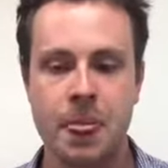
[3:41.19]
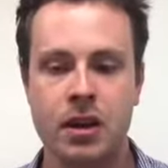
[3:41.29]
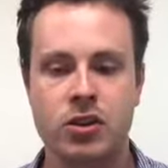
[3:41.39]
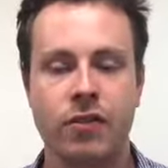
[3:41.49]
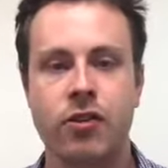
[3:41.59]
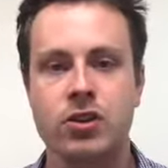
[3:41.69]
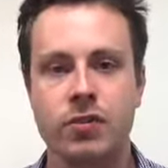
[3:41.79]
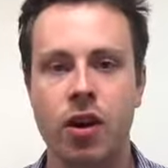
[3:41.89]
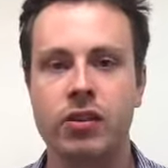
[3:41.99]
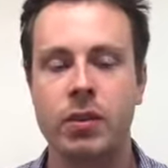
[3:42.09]
So first
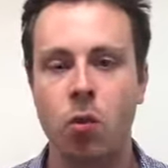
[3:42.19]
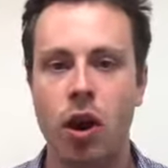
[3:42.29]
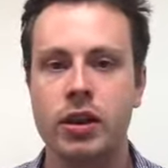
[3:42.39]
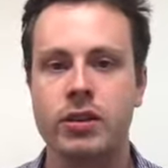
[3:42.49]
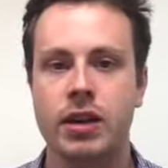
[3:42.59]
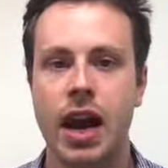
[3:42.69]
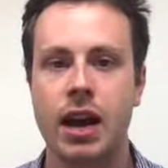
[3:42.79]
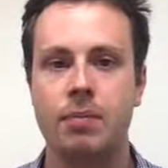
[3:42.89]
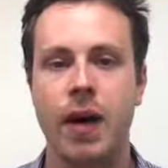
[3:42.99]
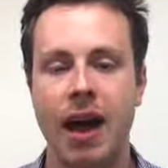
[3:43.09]
of all, they wanted to
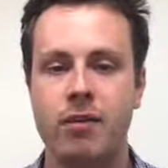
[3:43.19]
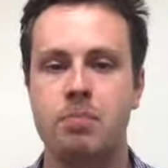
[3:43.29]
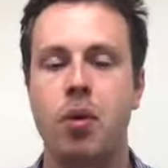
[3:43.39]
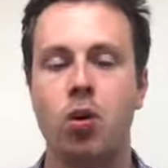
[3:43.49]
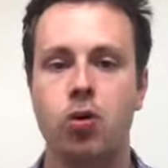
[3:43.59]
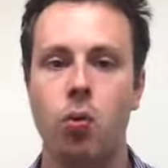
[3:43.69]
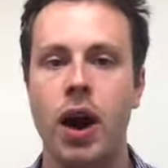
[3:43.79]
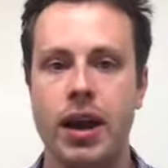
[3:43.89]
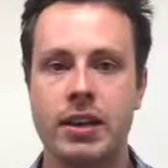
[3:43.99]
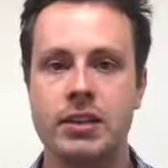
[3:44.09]
kind of have it both
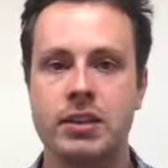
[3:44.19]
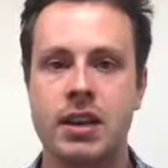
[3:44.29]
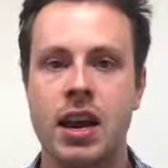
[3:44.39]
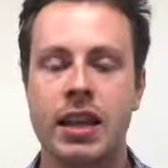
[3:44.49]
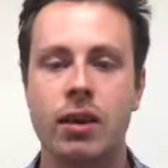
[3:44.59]
ways.